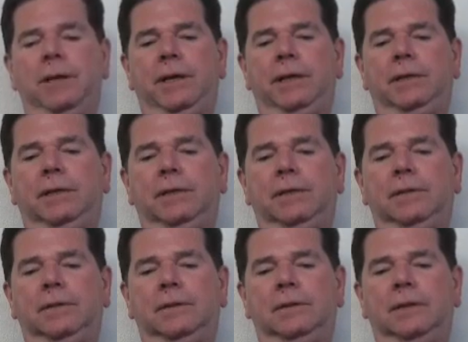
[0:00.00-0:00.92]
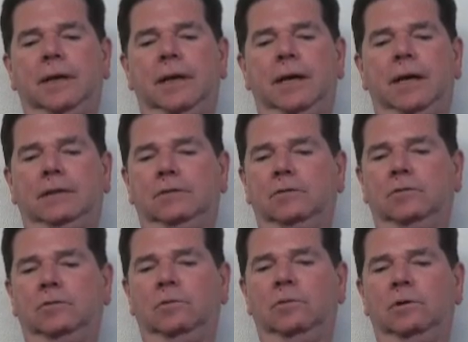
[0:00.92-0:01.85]
back in
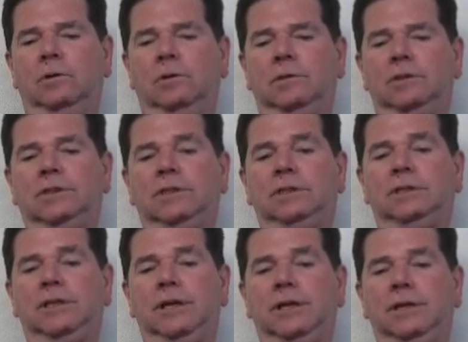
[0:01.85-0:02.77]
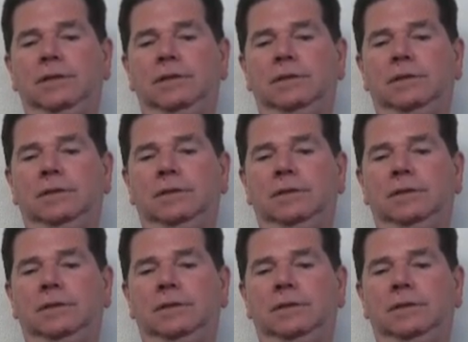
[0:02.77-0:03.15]
October of 68.